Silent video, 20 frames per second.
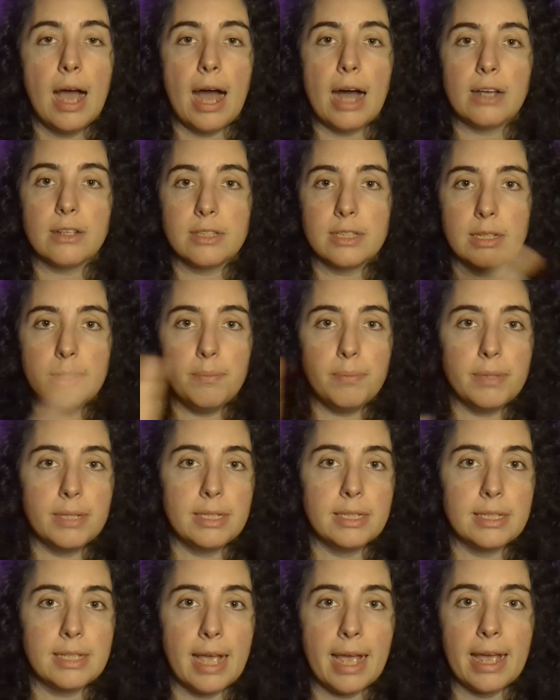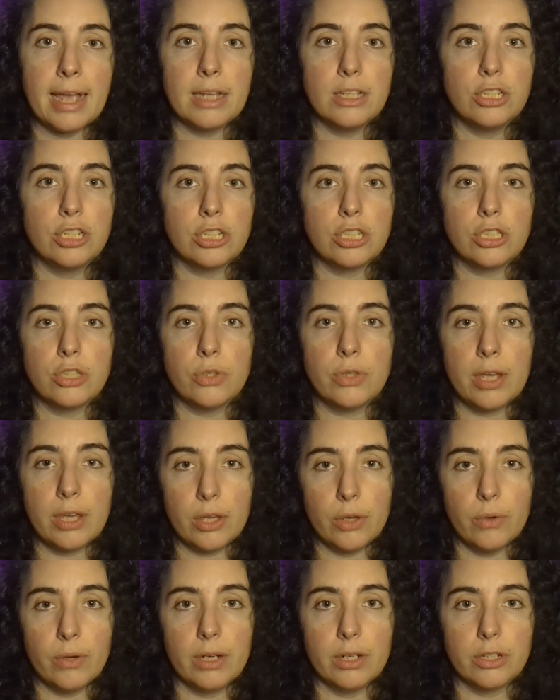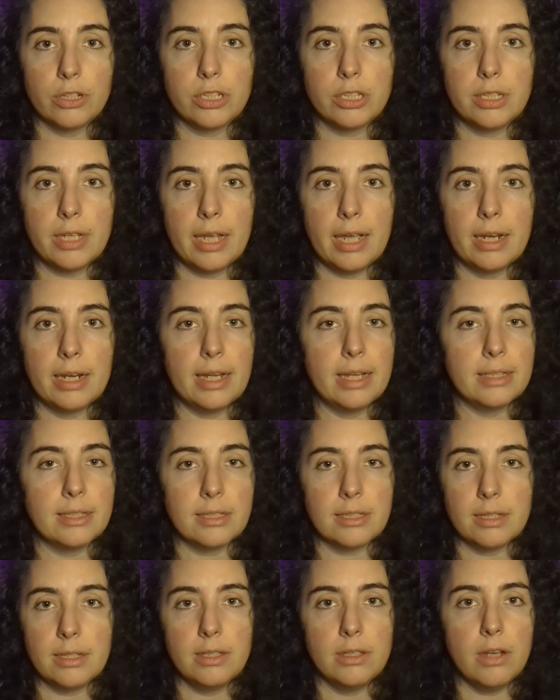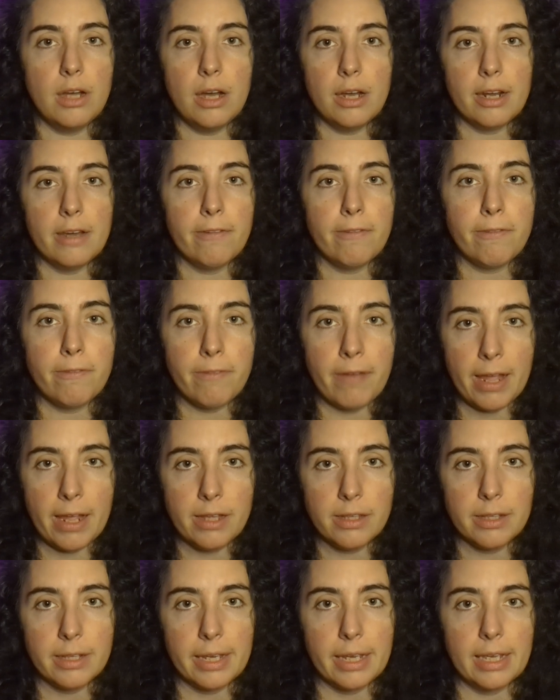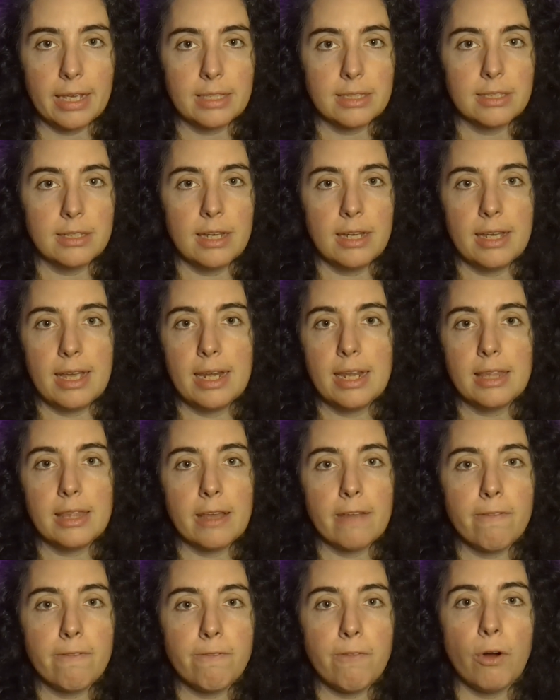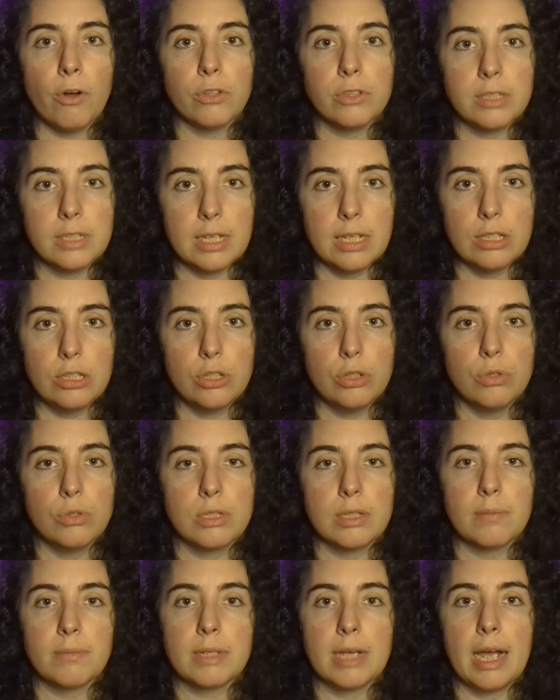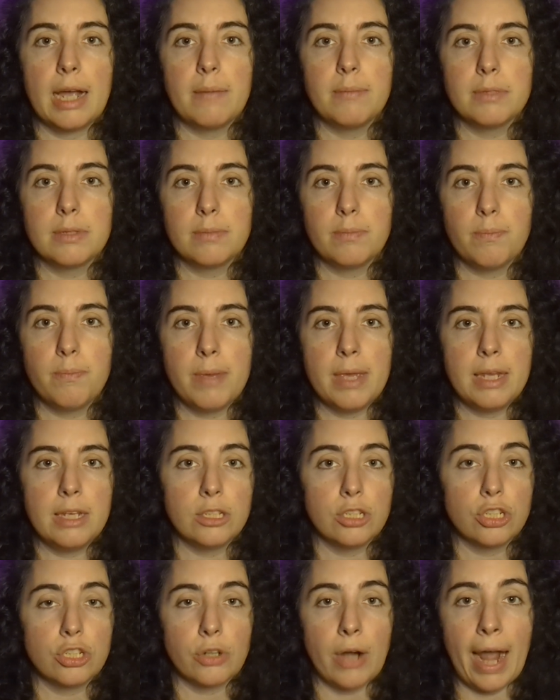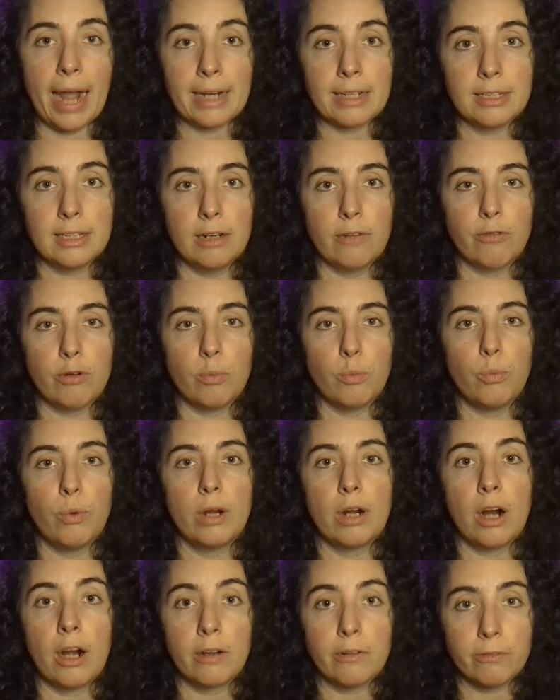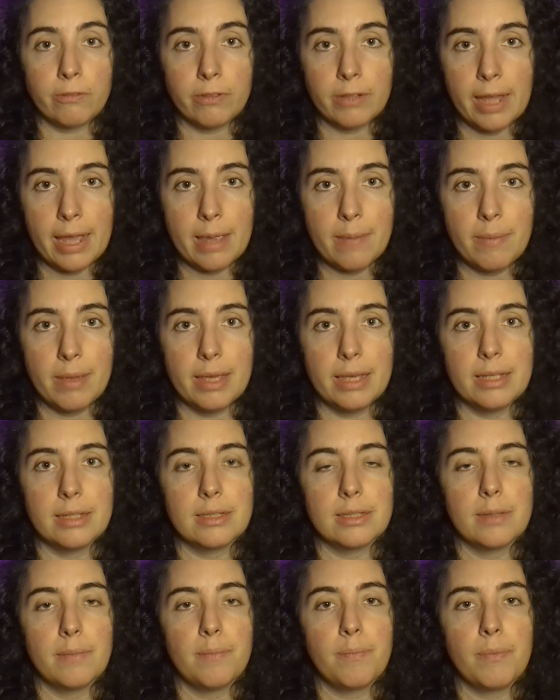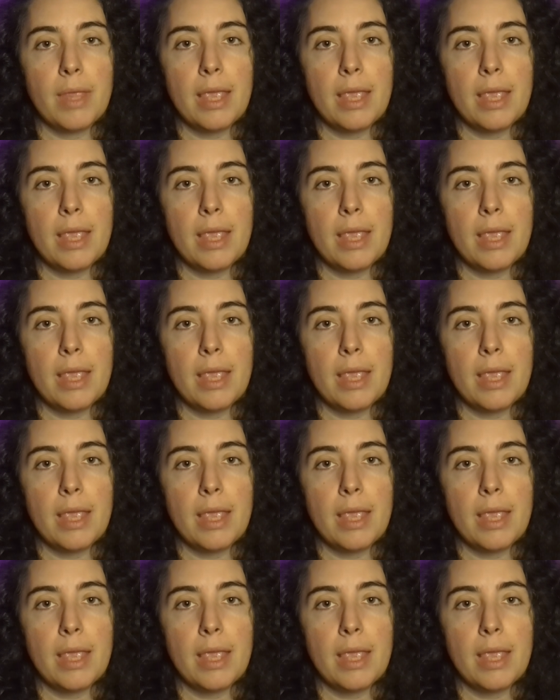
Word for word: I'll simply say, just so that you understand, it's not a failing, it's not anything faulty to sometimes be distracted from what our flame is.